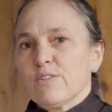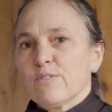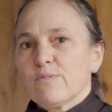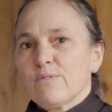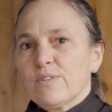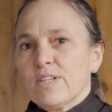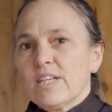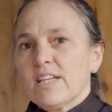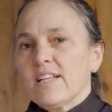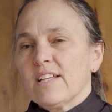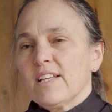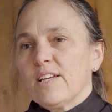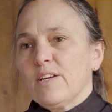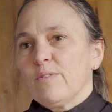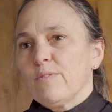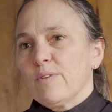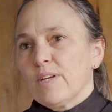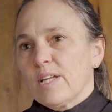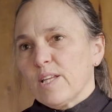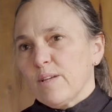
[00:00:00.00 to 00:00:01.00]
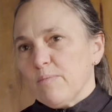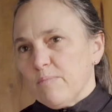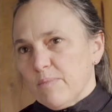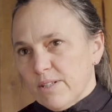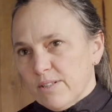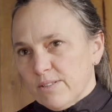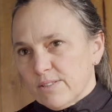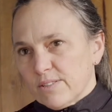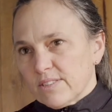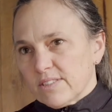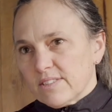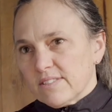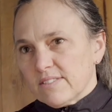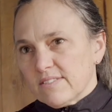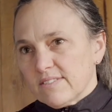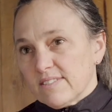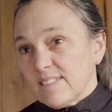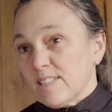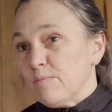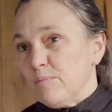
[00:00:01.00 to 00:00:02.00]
it really, really built
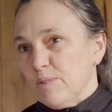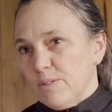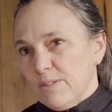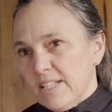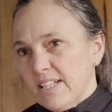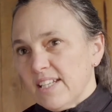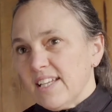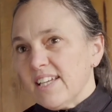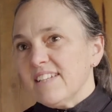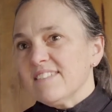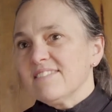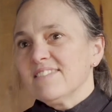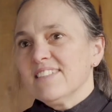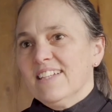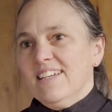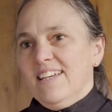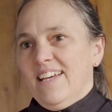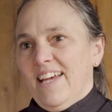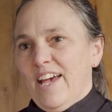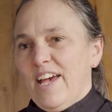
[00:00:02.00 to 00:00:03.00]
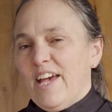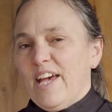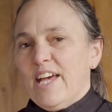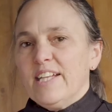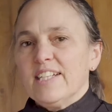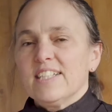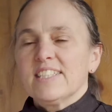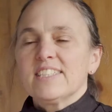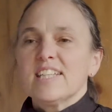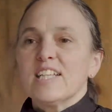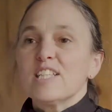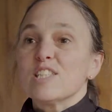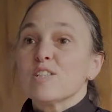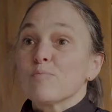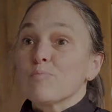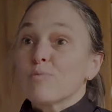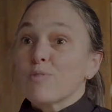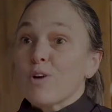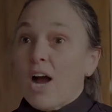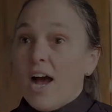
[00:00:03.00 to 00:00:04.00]
community and a sense
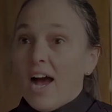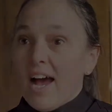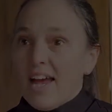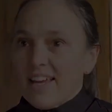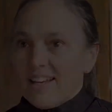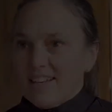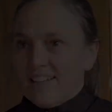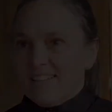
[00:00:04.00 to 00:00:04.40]
of pride.